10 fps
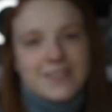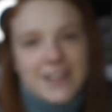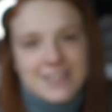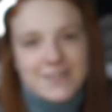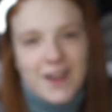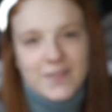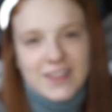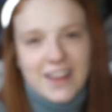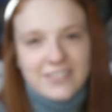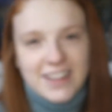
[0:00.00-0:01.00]
so that's why we
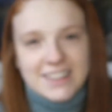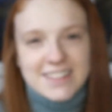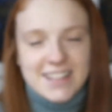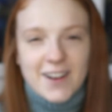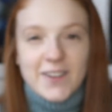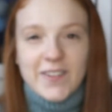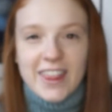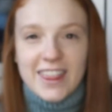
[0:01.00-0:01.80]
love it. So